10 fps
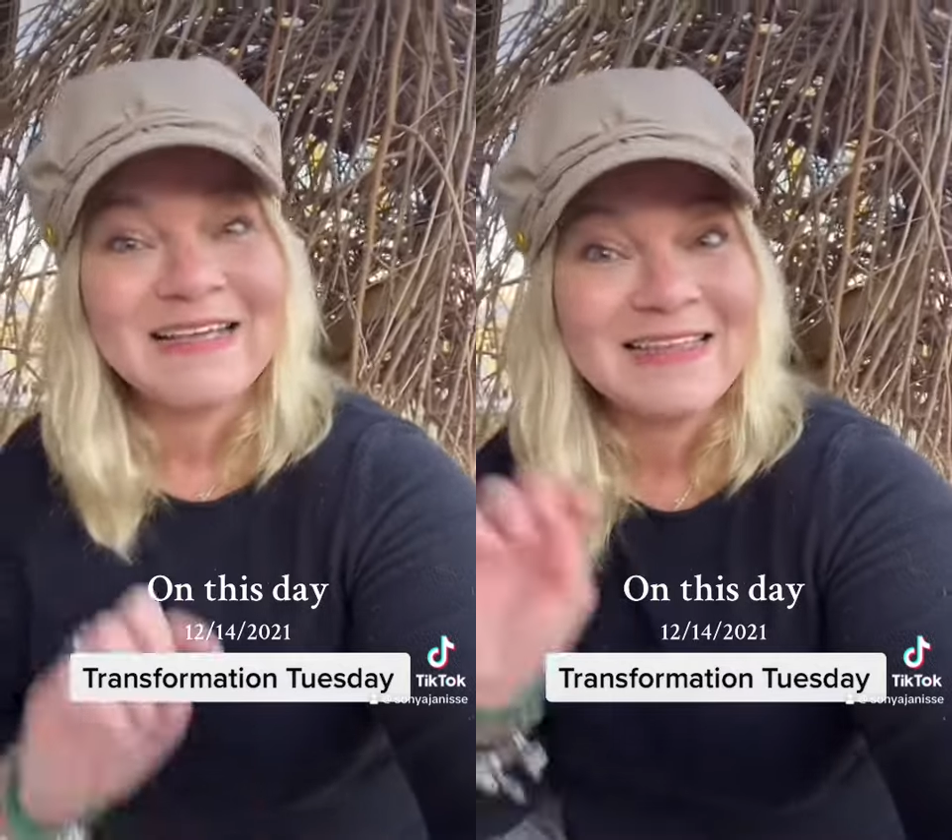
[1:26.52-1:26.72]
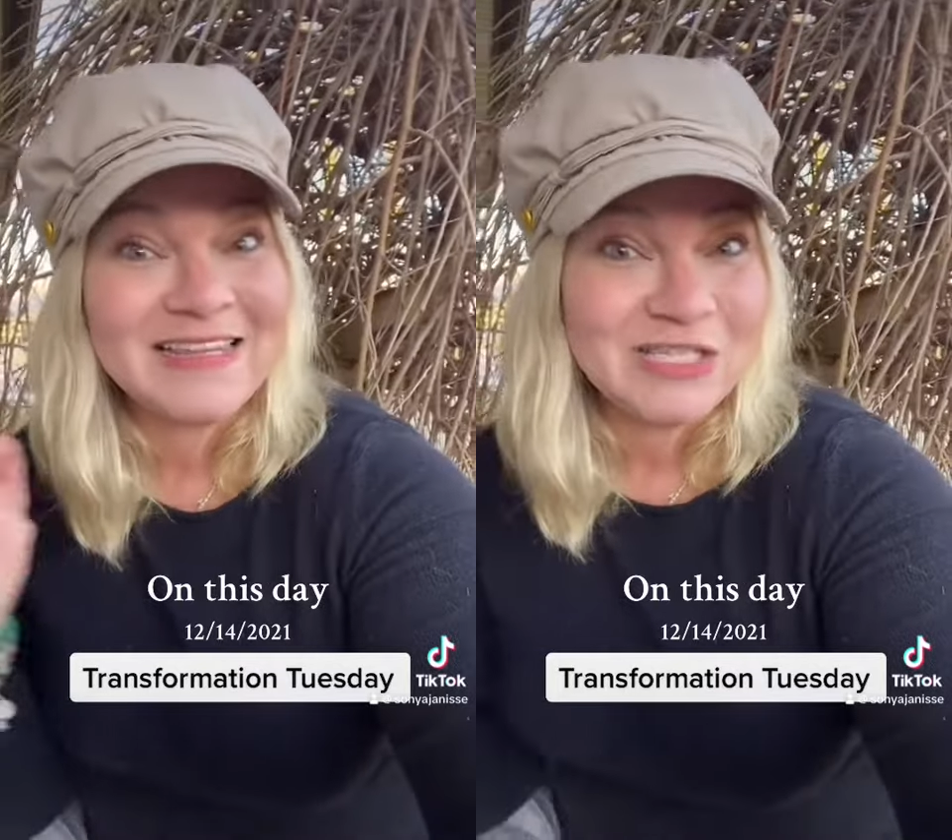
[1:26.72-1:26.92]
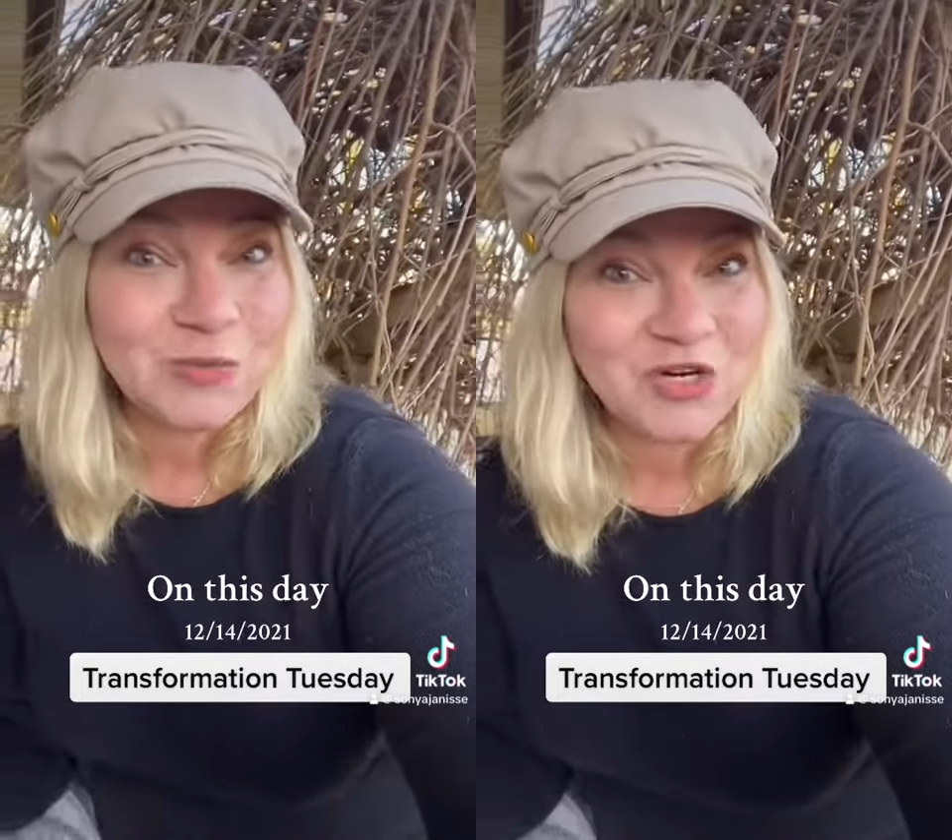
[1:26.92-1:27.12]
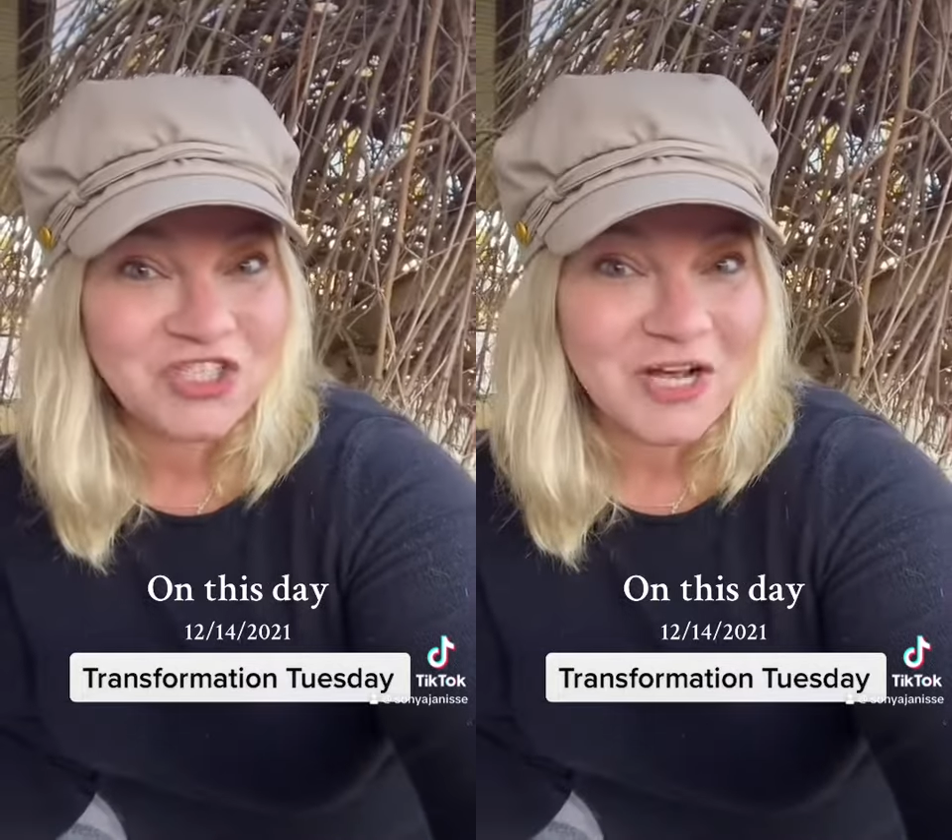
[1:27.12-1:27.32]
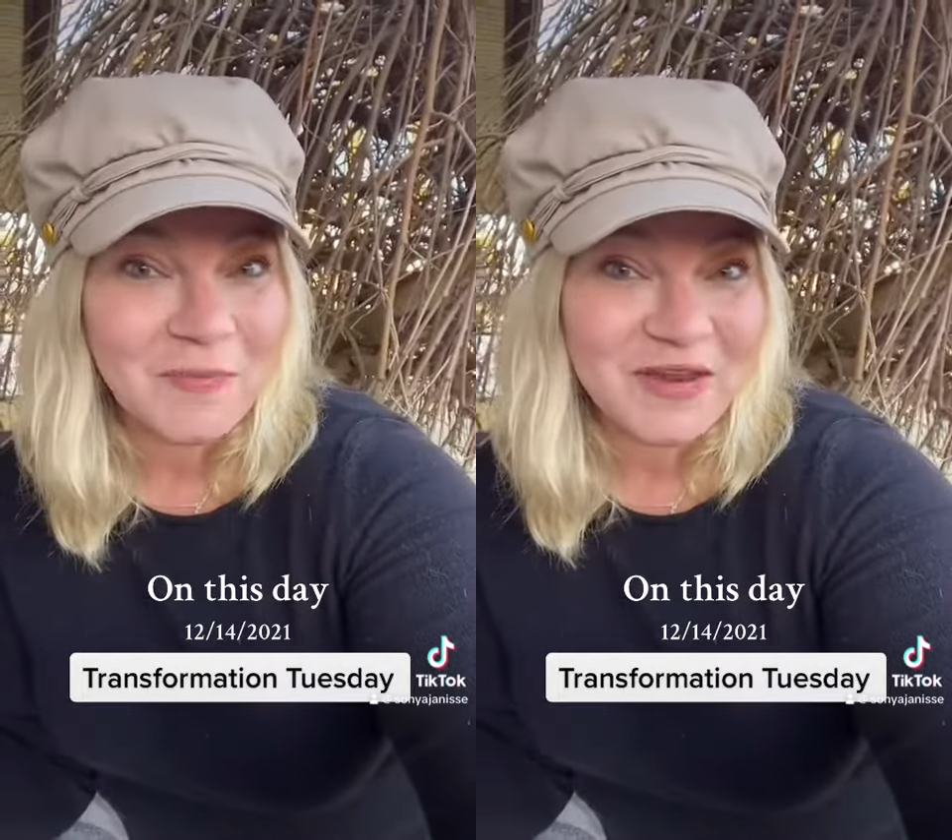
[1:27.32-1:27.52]
This
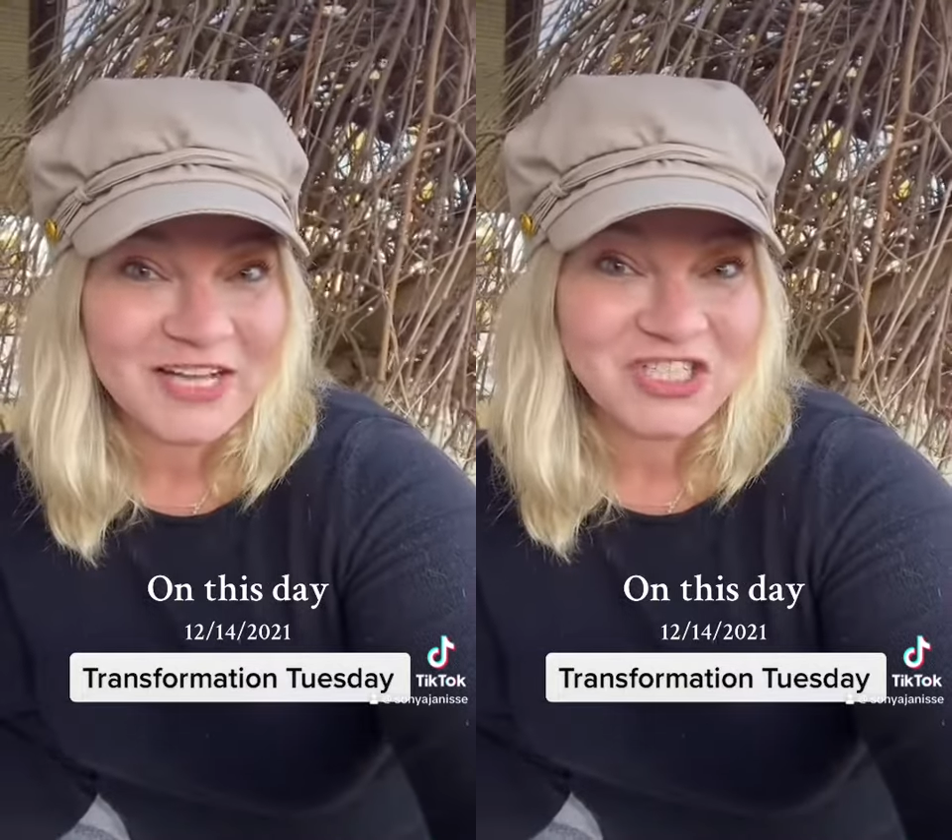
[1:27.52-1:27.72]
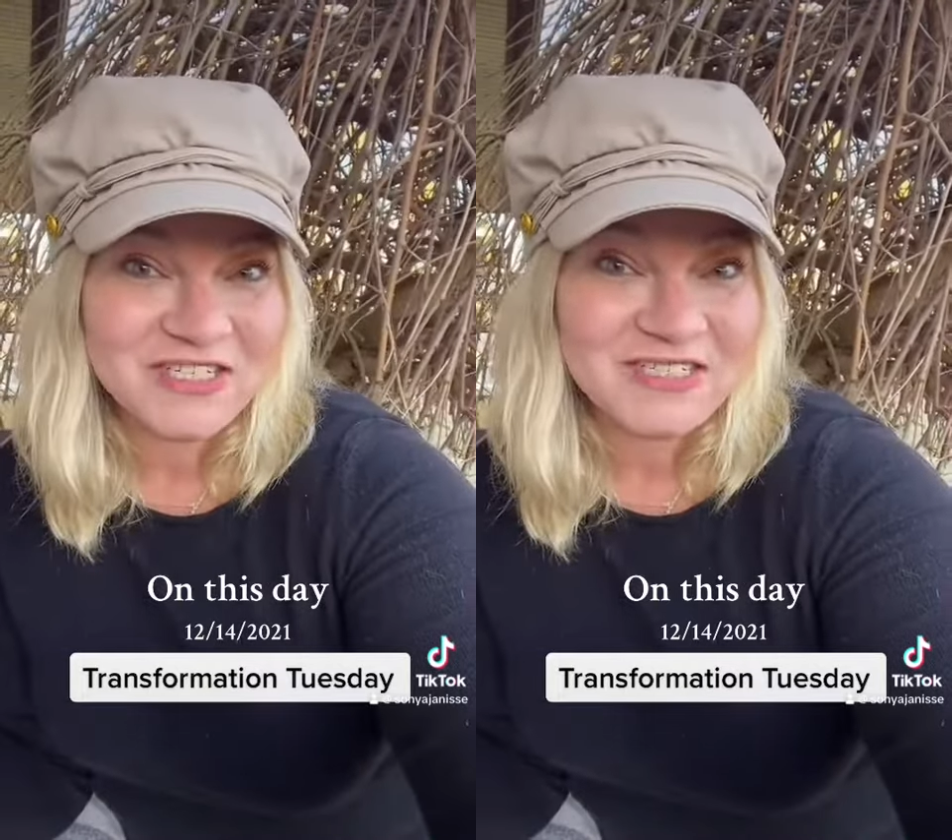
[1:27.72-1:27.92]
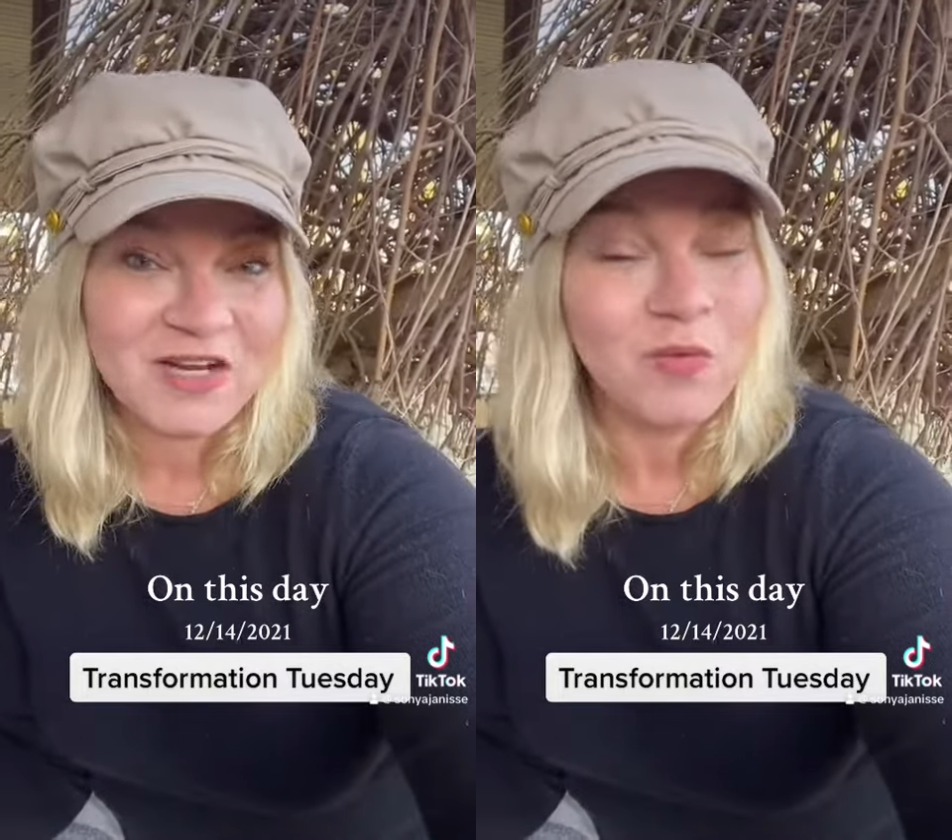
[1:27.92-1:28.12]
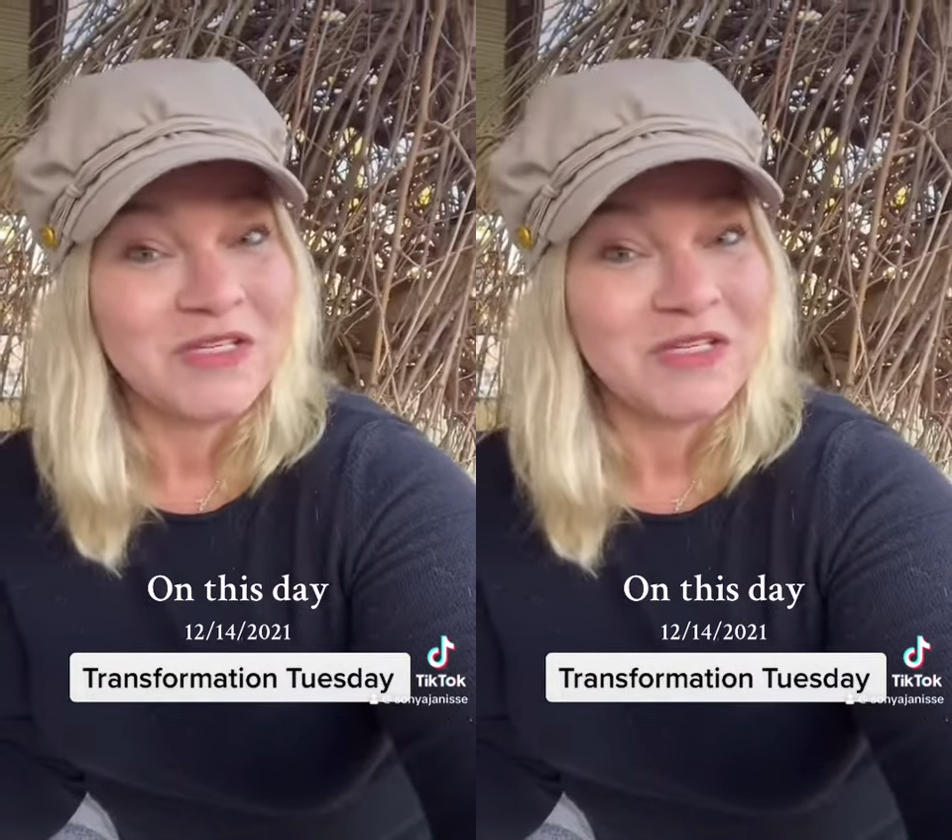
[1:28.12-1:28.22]
workshop that I just did